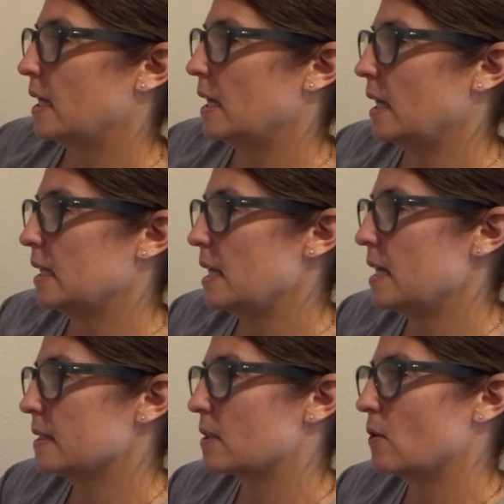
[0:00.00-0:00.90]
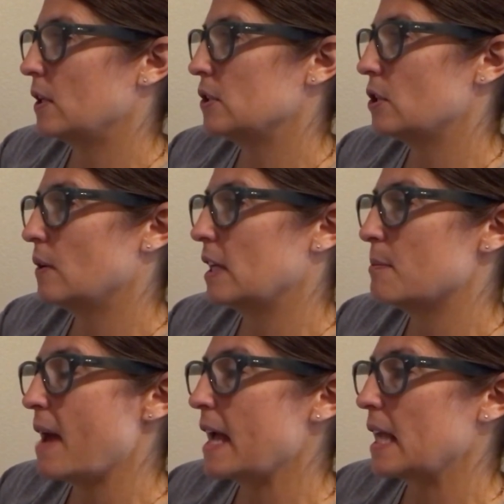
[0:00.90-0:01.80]
And he is going to hit a
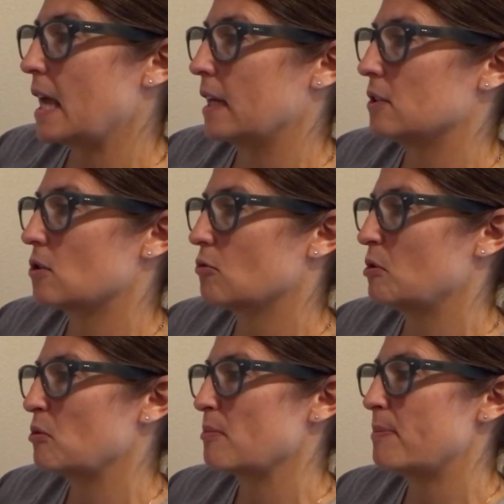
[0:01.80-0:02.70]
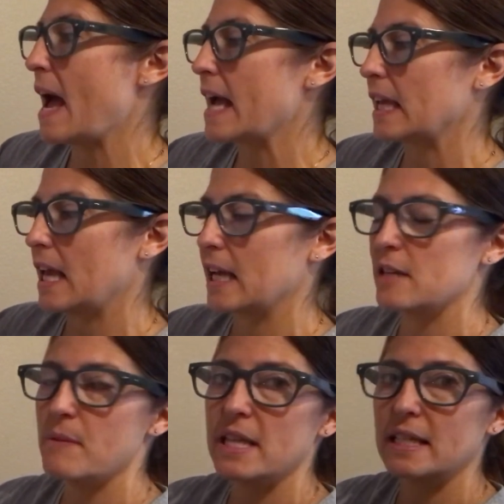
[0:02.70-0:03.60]
backhand. Remember,
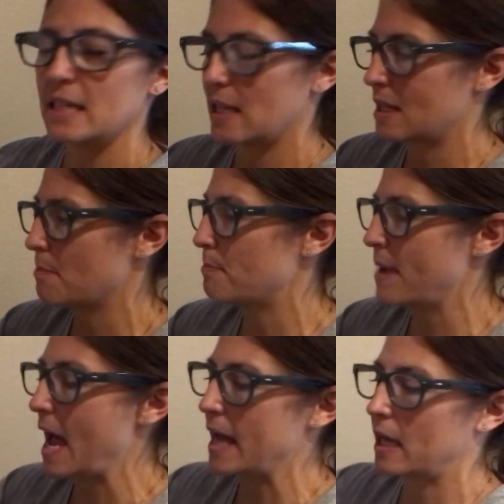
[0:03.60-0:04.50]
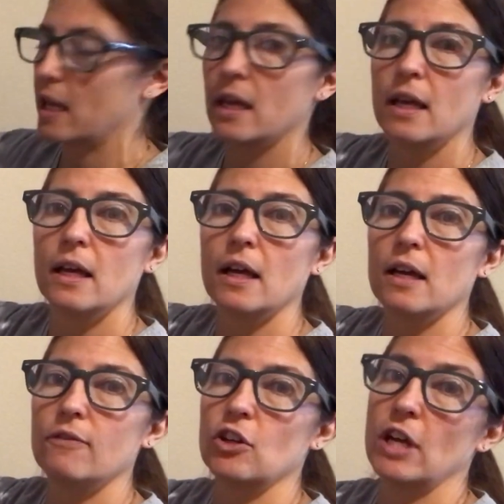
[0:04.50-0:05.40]
backhand means that the back
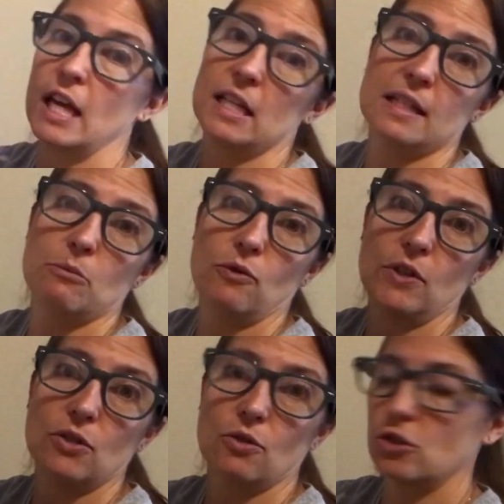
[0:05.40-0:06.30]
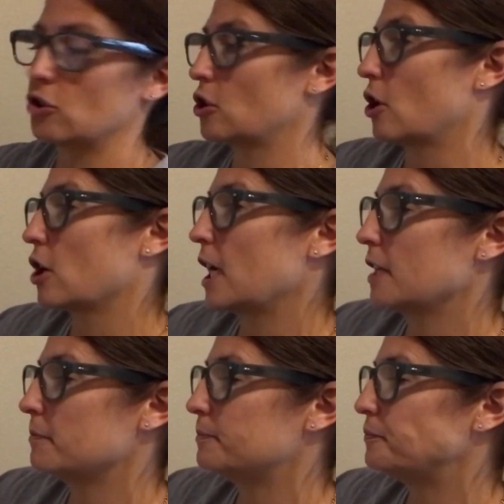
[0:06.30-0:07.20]
of your hand is moving toward your
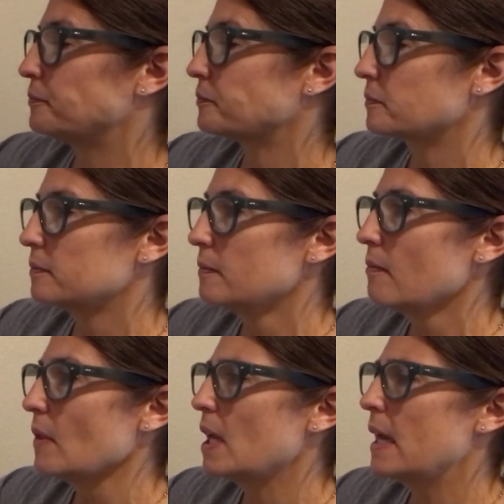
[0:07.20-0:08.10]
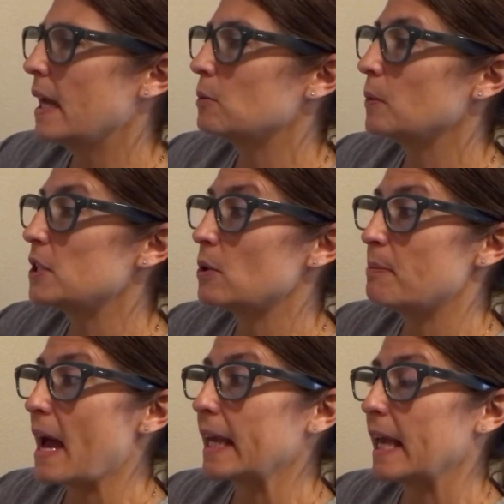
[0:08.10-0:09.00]
target. And when we do a
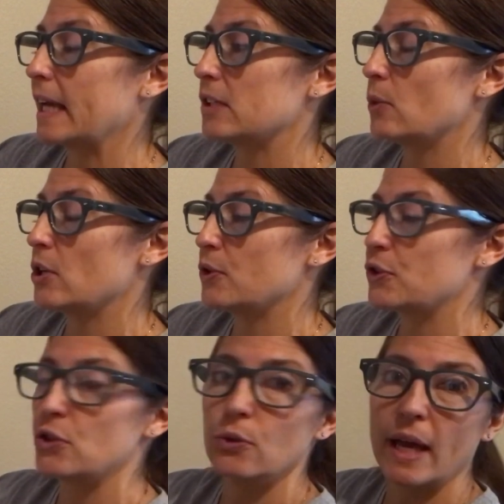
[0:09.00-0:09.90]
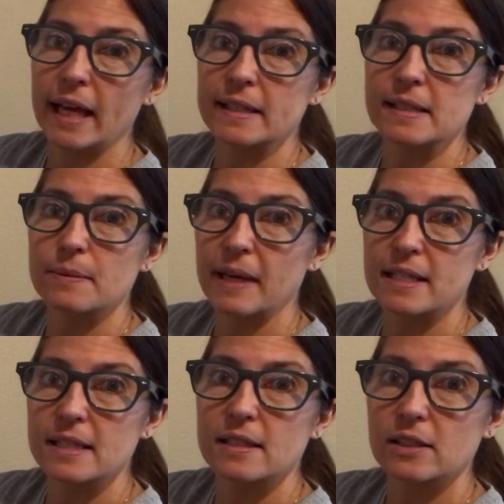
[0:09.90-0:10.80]
backhand, we use two hands
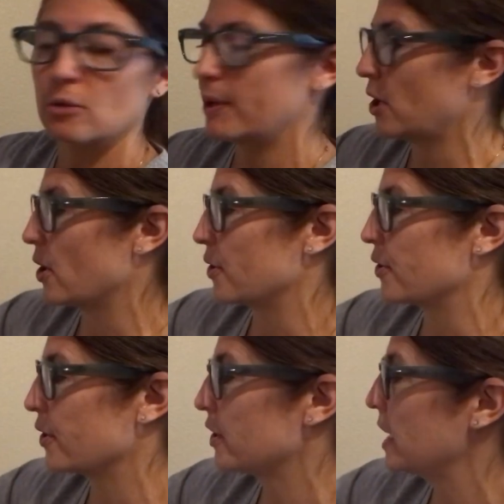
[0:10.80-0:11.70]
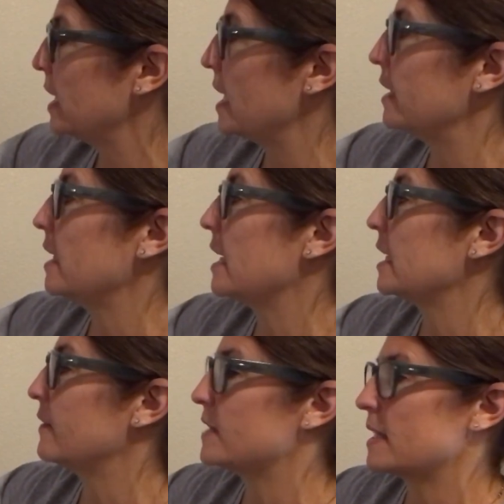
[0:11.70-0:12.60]
because it's a little bit harder and that
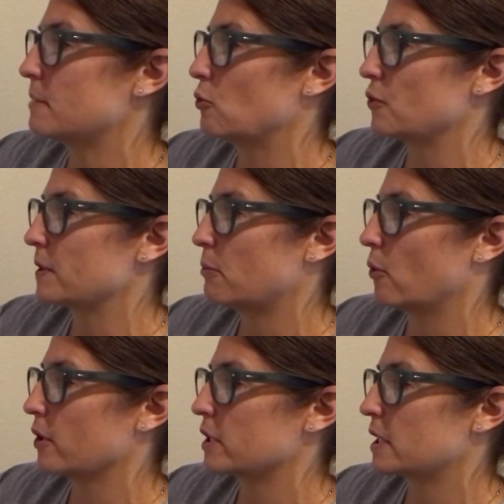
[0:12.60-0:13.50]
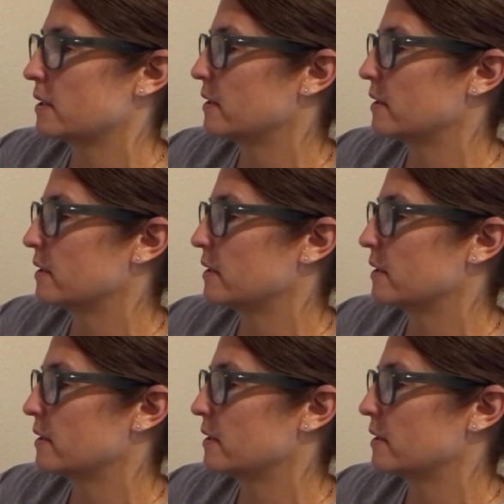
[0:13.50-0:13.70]
gives us more support.